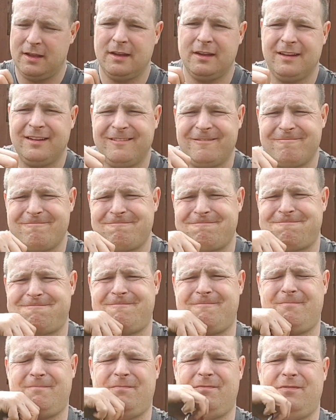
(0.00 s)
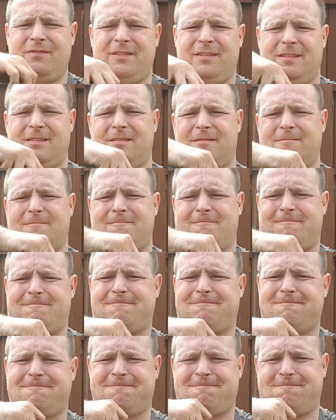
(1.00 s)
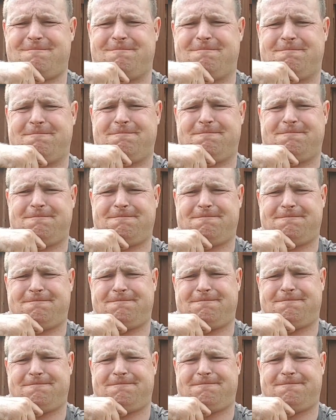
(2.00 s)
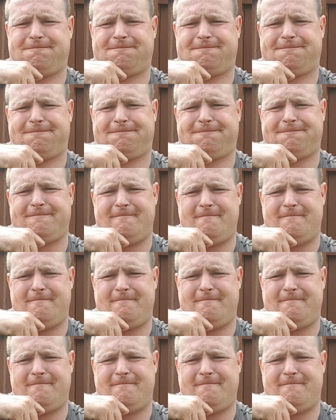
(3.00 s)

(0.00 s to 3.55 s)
Nobody speaks.